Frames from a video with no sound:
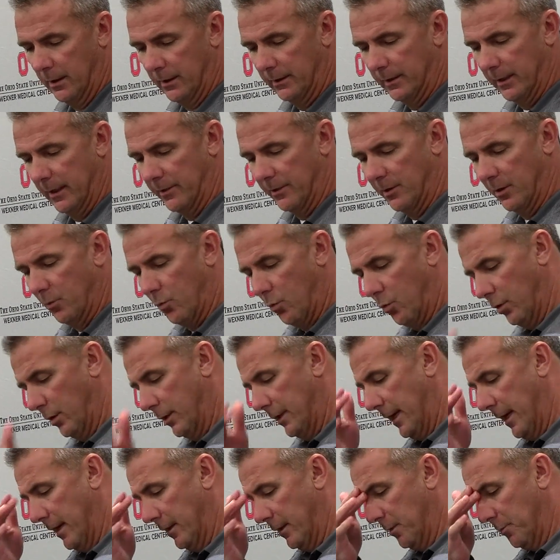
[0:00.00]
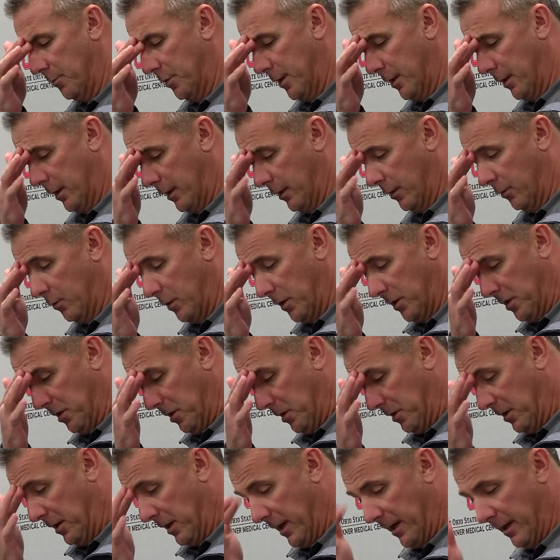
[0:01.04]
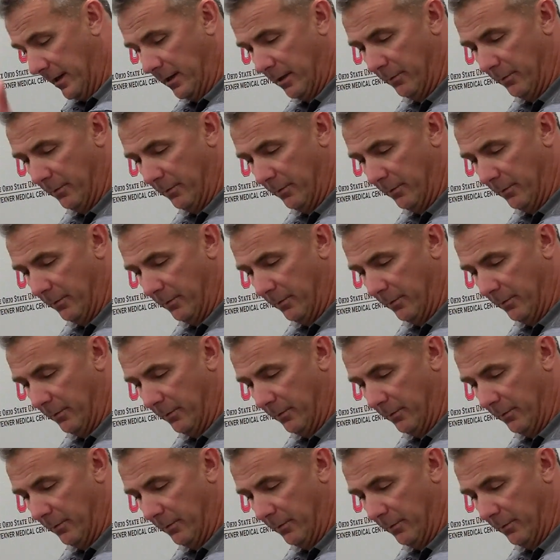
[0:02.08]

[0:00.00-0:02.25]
Denzel Ward down to punt on the 1 yard line.